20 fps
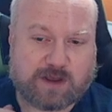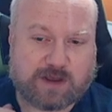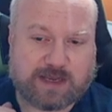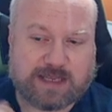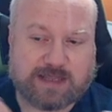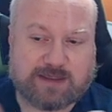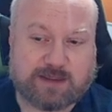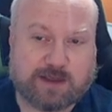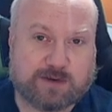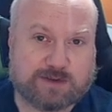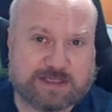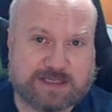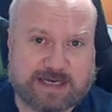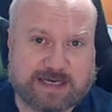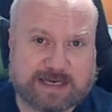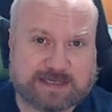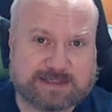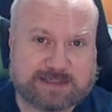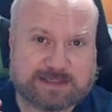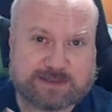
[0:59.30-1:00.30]
in those
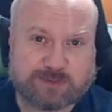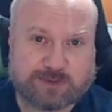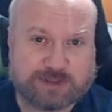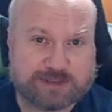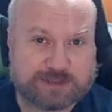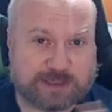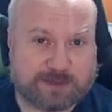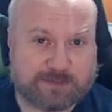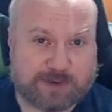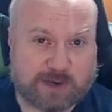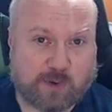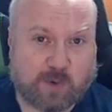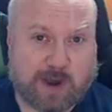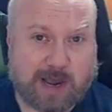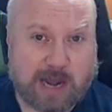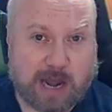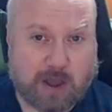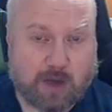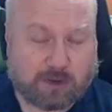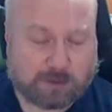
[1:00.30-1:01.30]
indexes, because it can be
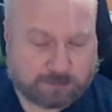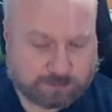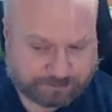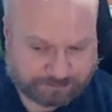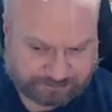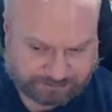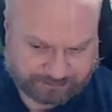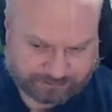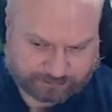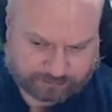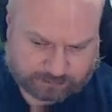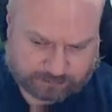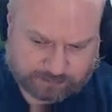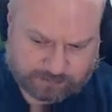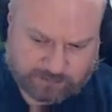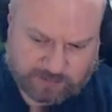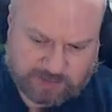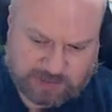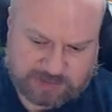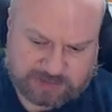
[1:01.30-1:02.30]
quite long.
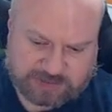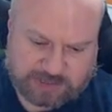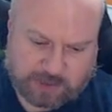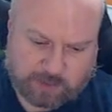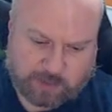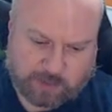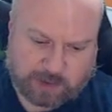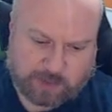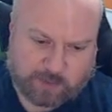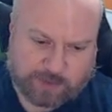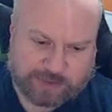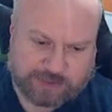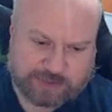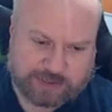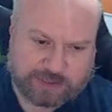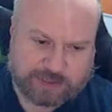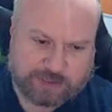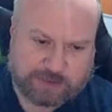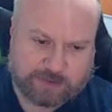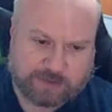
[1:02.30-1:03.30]
So what I want to
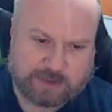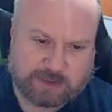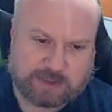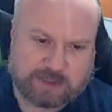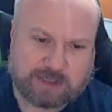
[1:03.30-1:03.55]
do